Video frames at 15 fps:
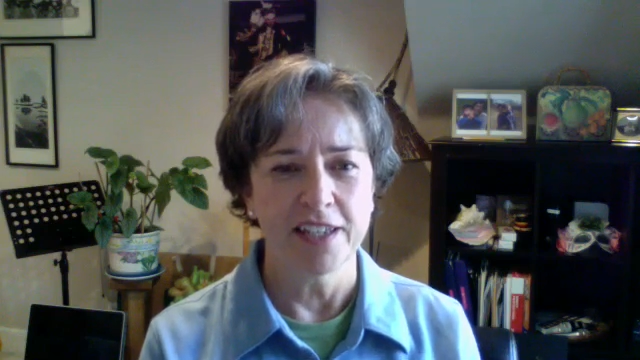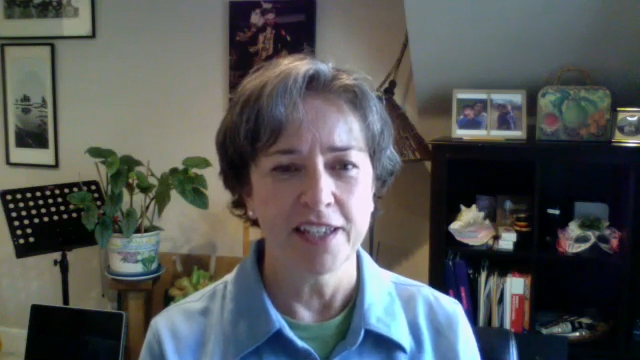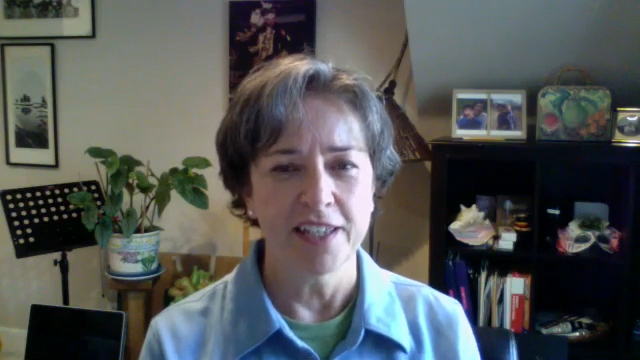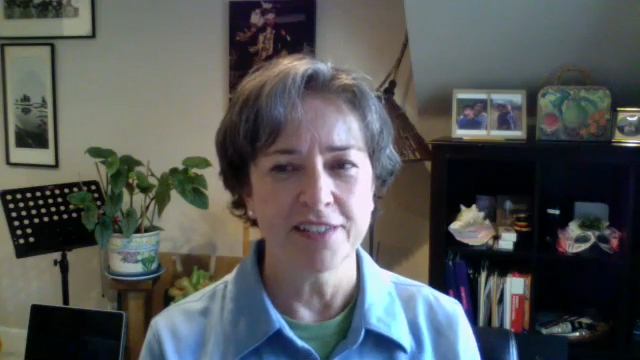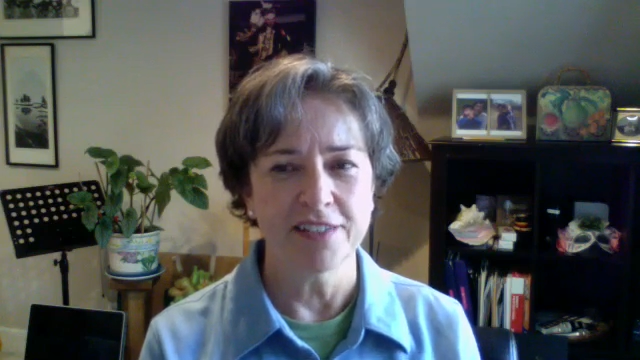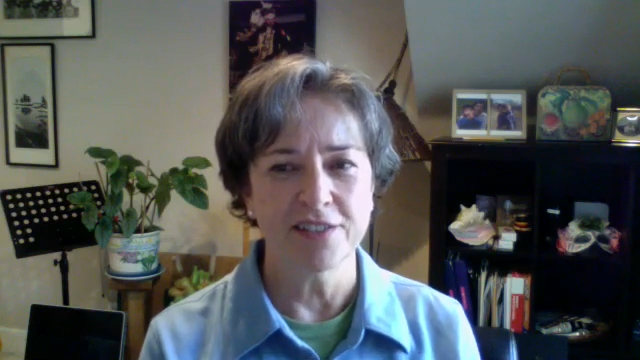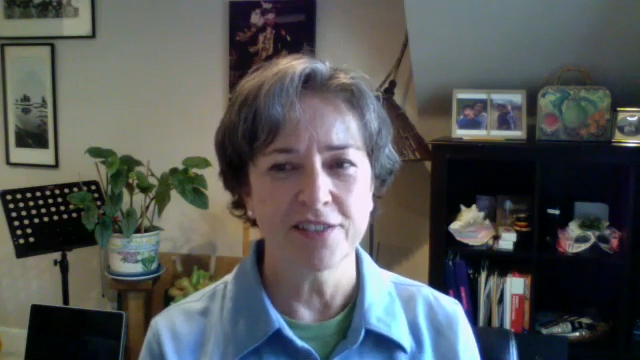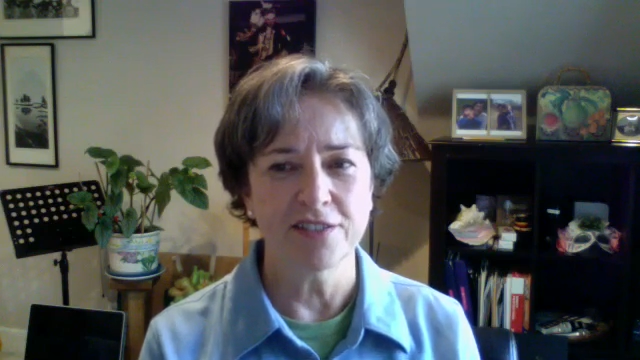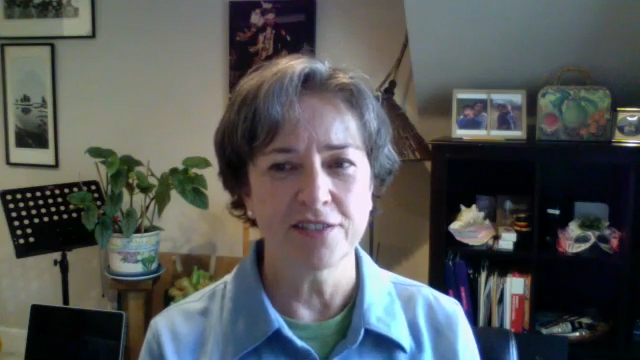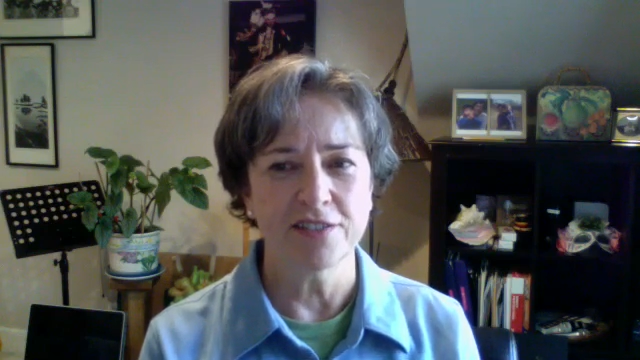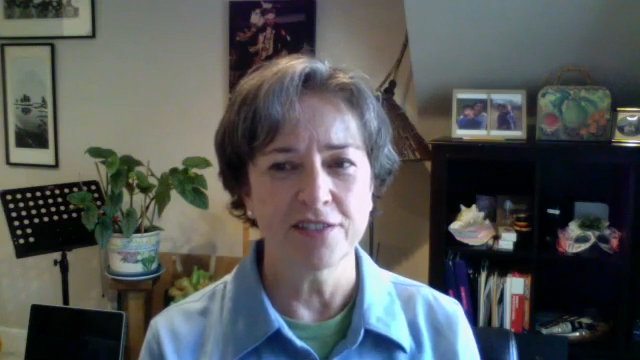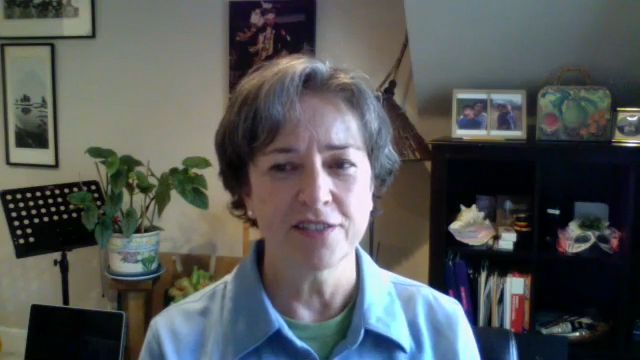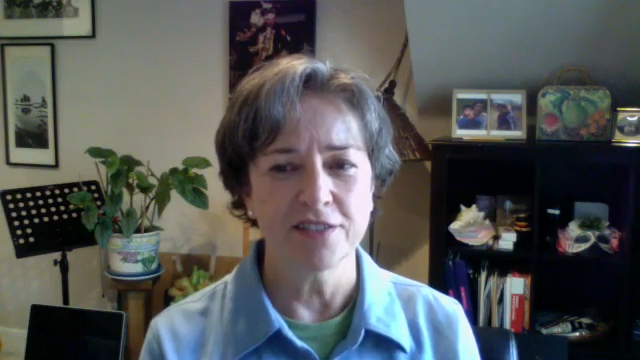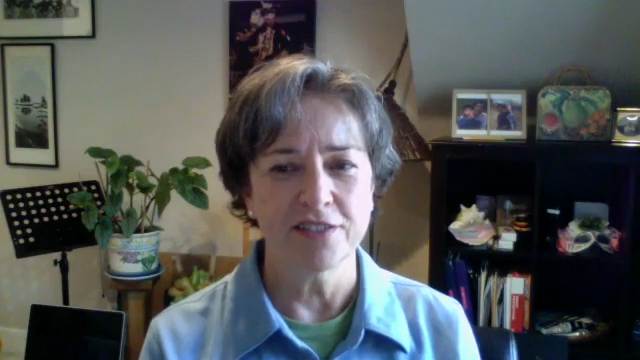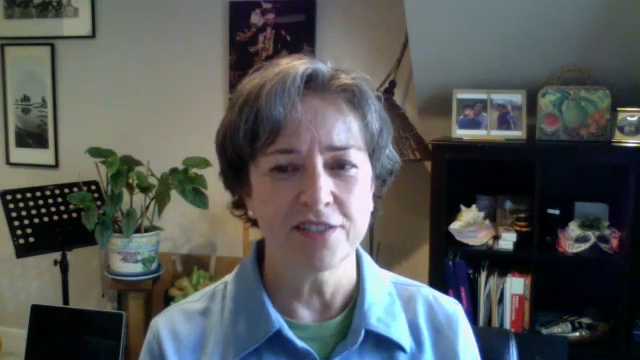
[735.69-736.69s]
It's
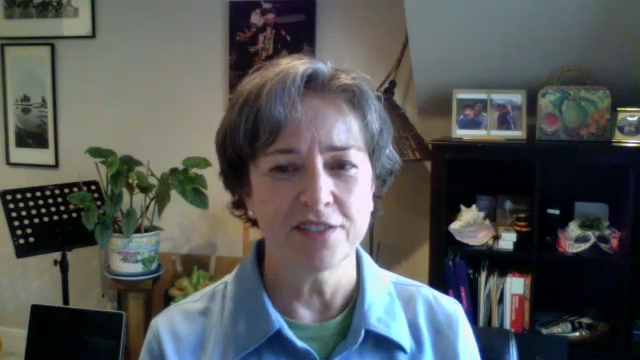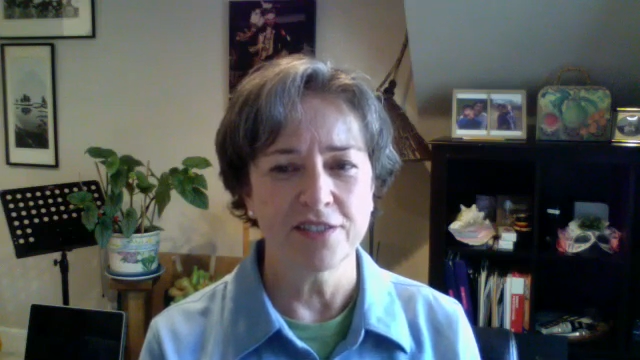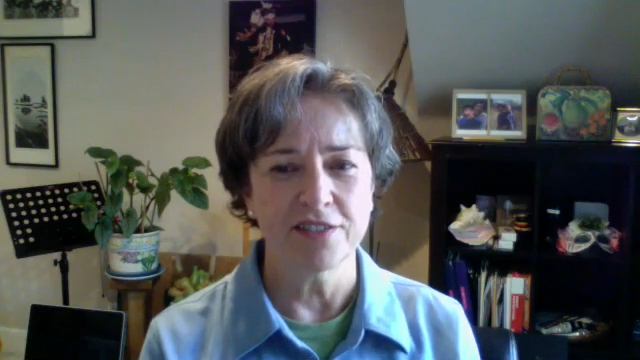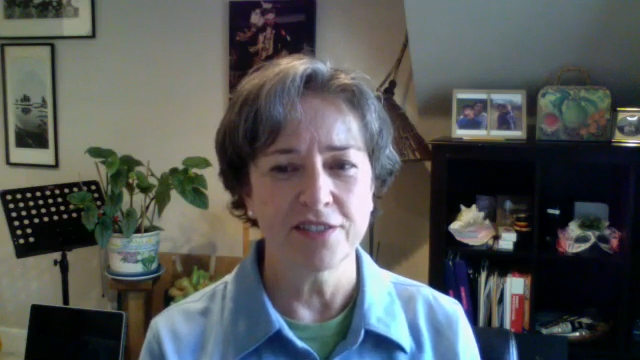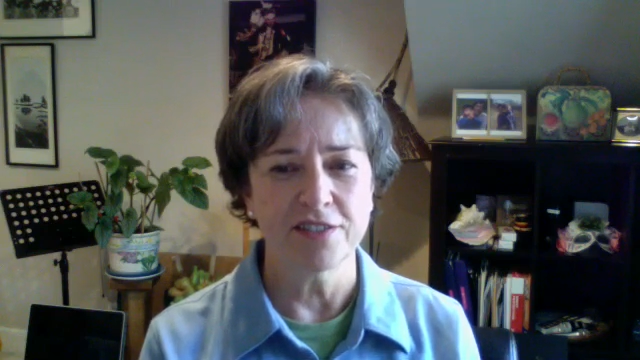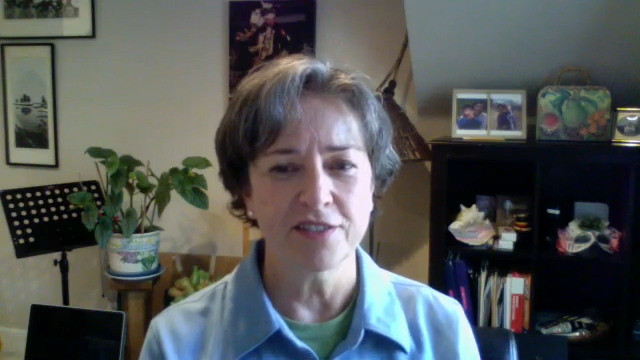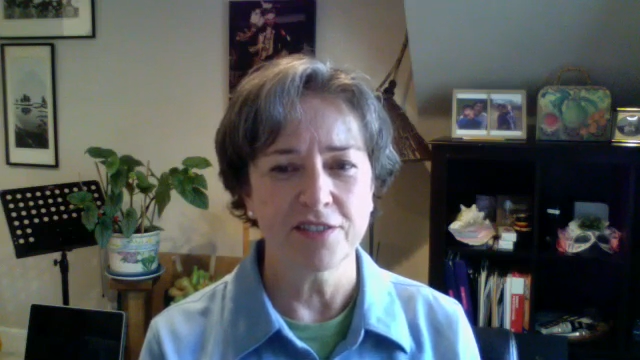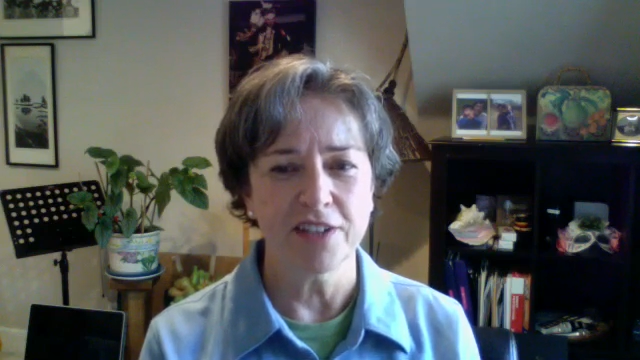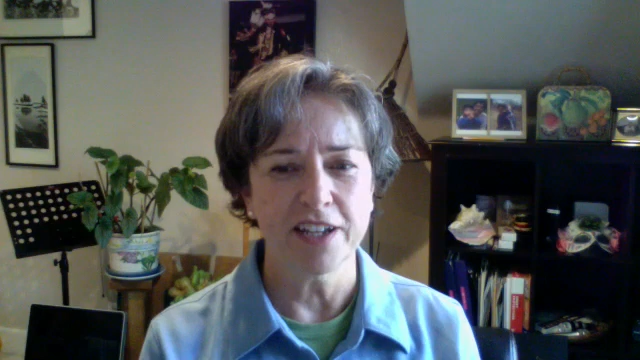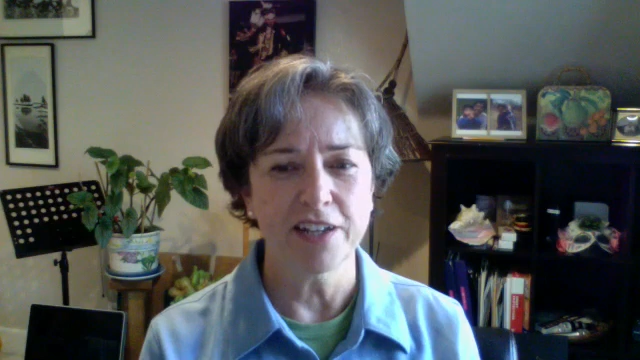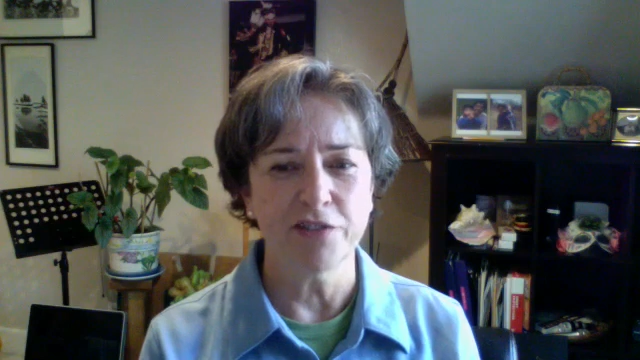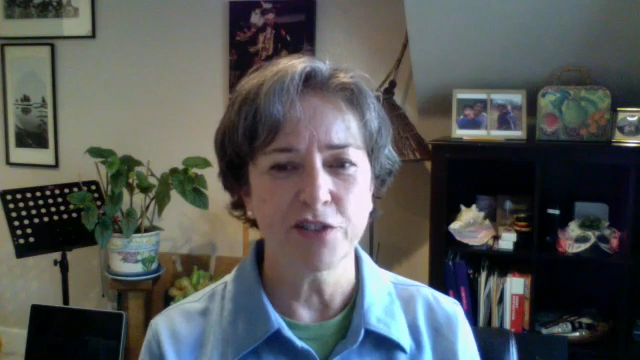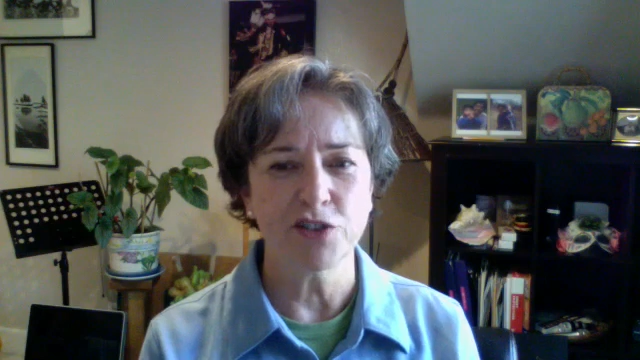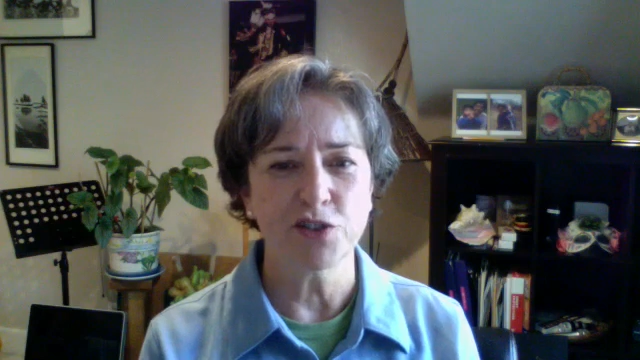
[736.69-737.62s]
kind of a